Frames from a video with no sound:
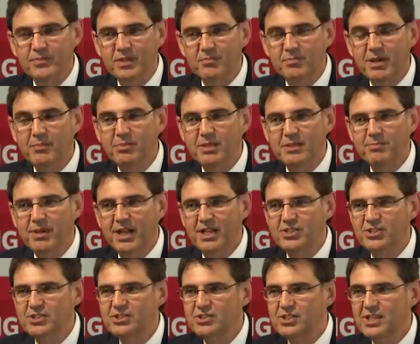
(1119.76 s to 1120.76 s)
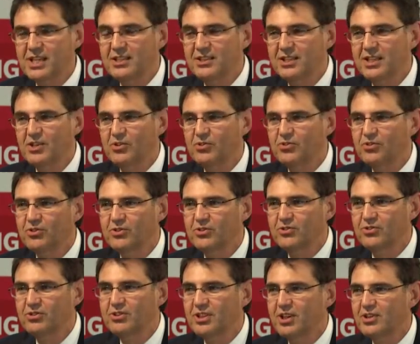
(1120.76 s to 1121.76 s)
public patients, and the health
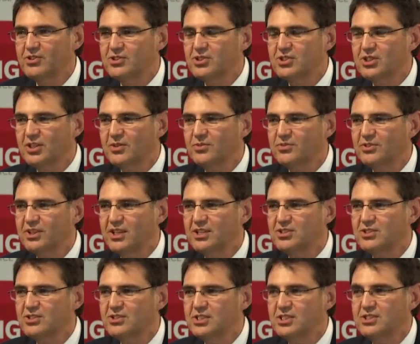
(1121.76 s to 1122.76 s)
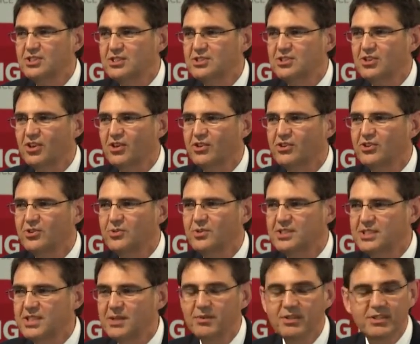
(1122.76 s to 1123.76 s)
service in those circumstances is entitled to
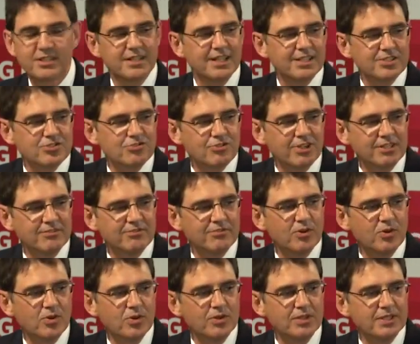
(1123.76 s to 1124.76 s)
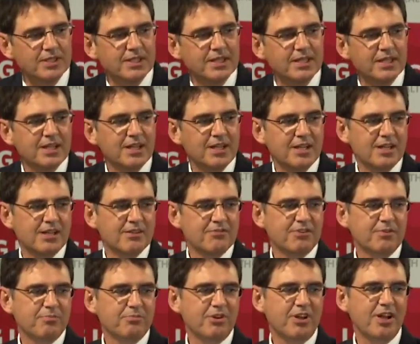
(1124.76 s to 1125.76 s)
indemnity. That's straightforward.
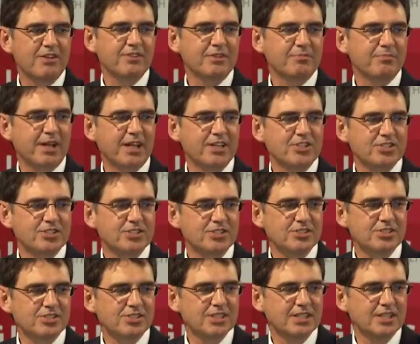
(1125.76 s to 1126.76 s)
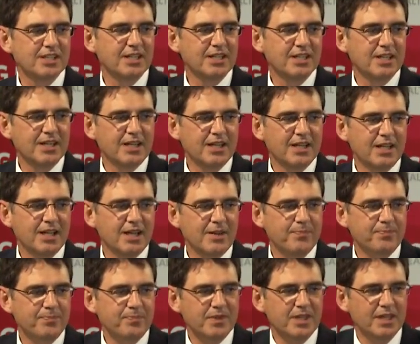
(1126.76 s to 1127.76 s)
For private patients,
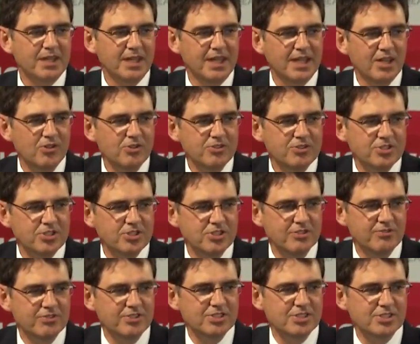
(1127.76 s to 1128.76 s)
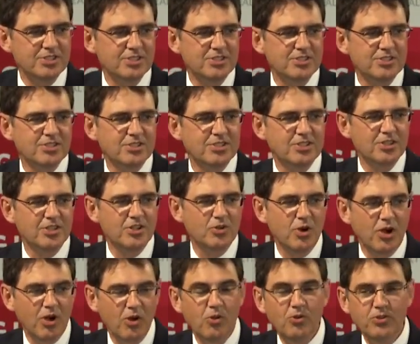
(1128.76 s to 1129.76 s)
health services who
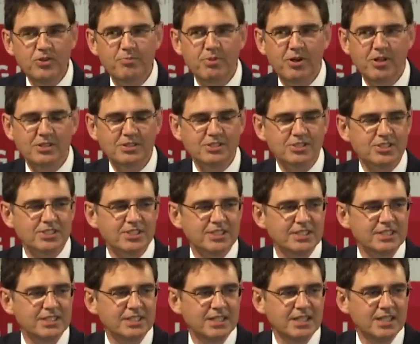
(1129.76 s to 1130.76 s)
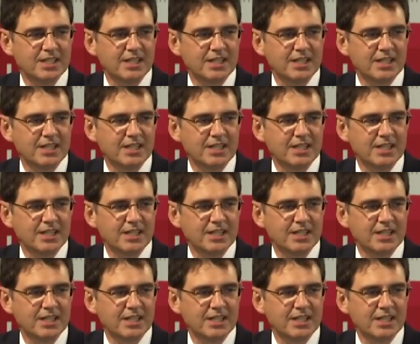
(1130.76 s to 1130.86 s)
hold the policy